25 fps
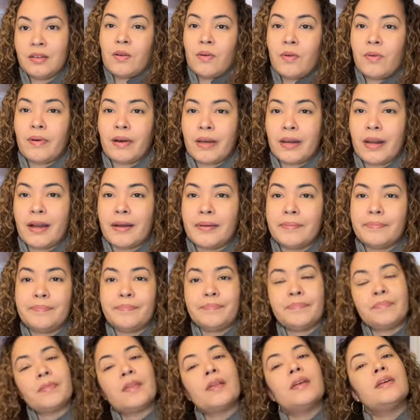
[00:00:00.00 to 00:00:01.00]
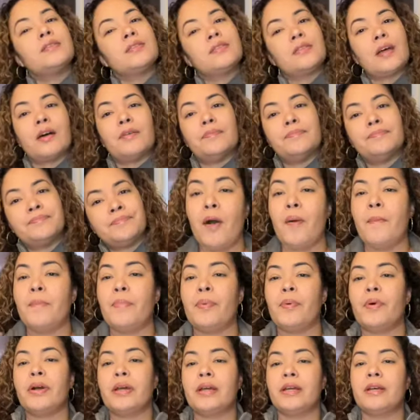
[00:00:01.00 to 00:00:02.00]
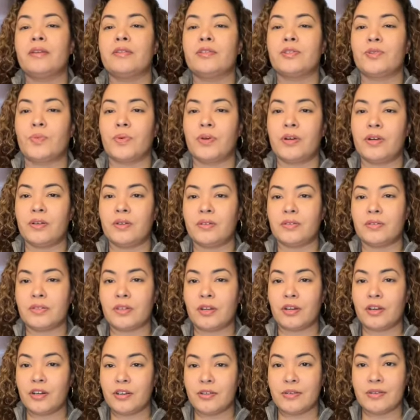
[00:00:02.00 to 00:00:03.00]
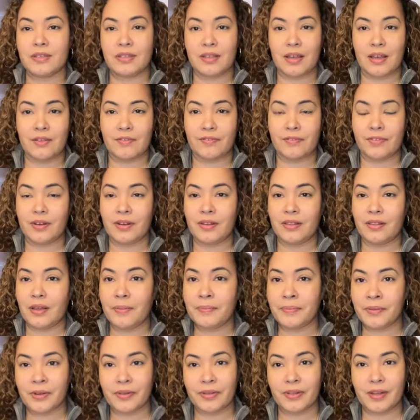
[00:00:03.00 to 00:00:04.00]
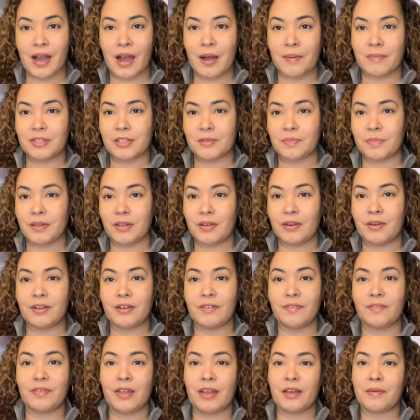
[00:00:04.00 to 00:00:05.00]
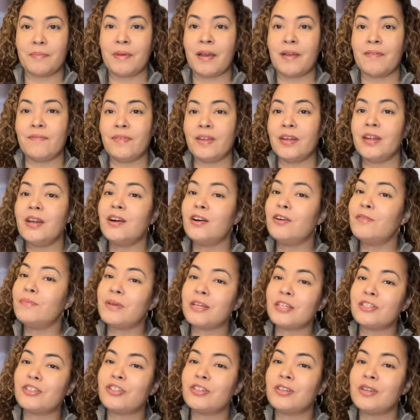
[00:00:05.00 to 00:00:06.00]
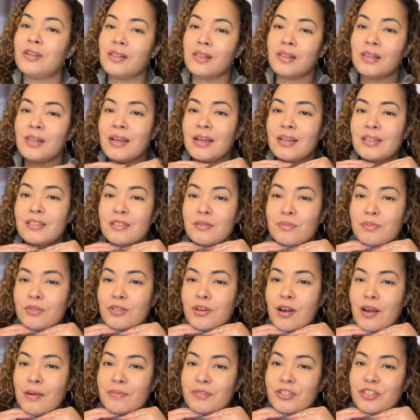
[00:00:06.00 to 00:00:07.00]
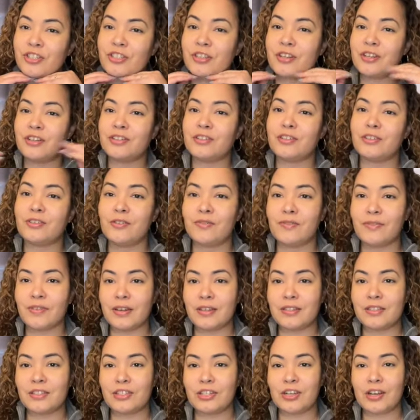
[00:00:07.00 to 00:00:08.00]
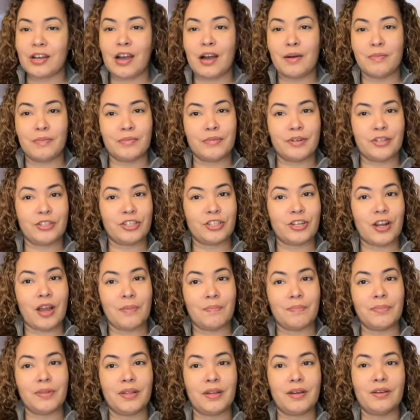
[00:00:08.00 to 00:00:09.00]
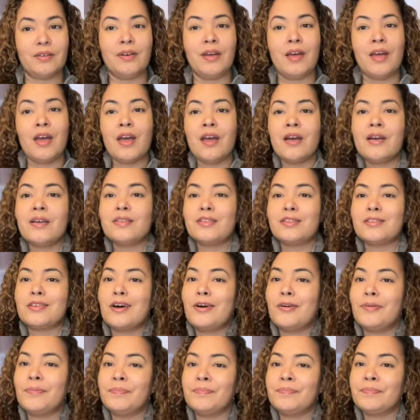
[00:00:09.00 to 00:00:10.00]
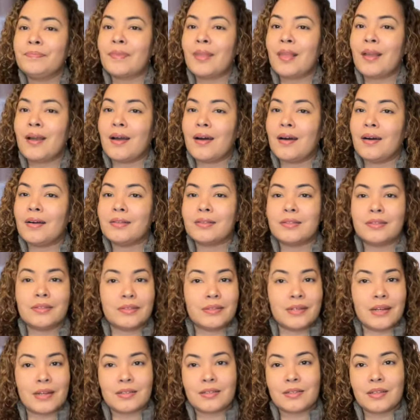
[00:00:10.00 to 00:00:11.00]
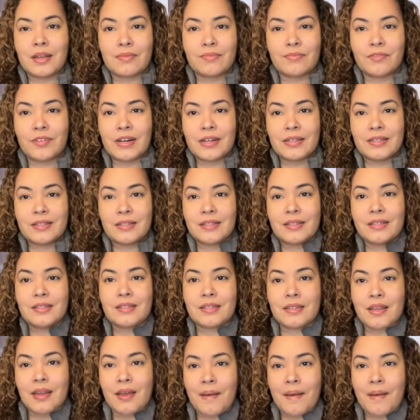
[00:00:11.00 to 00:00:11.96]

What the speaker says: Why not? So, Boy Kills World. Are you excited for it? Let me know in the comments below. And if you like my video, make sure you like, subscribe, and share. And don't forget to check out merch shop below. So, until next time.